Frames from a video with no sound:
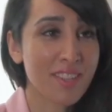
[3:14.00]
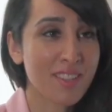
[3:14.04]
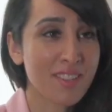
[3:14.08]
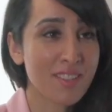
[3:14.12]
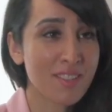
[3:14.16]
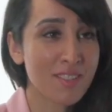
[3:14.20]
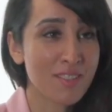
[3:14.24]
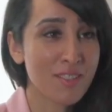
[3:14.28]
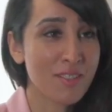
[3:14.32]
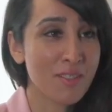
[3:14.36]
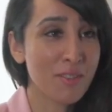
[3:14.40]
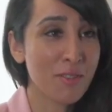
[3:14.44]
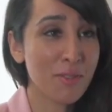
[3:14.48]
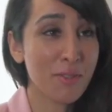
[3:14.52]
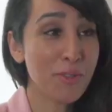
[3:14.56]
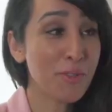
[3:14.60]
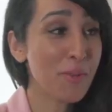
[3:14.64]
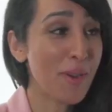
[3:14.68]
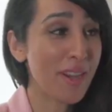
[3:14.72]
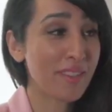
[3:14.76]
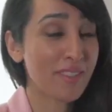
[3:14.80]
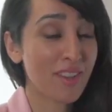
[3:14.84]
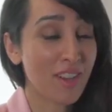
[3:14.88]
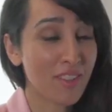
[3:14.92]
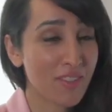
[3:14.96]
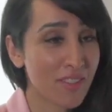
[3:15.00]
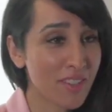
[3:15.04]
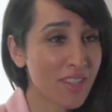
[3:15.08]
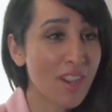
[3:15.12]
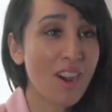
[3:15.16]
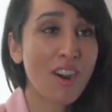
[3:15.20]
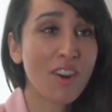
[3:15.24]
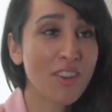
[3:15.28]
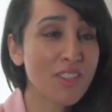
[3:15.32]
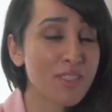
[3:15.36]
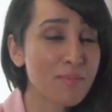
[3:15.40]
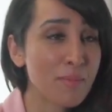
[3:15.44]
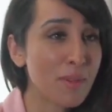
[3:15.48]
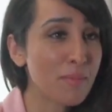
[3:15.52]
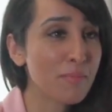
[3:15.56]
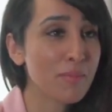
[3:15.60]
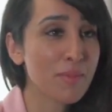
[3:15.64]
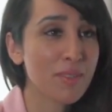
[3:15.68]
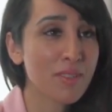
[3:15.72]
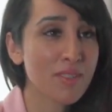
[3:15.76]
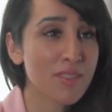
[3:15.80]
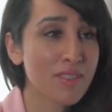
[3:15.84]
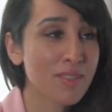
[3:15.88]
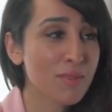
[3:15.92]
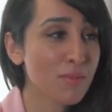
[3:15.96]
that you and other cast
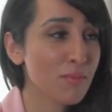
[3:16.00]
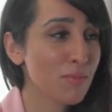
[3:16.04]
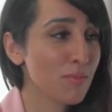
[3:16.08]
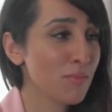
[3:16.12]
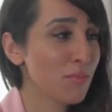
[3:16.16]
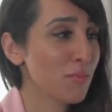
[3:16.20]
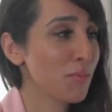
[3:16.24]
members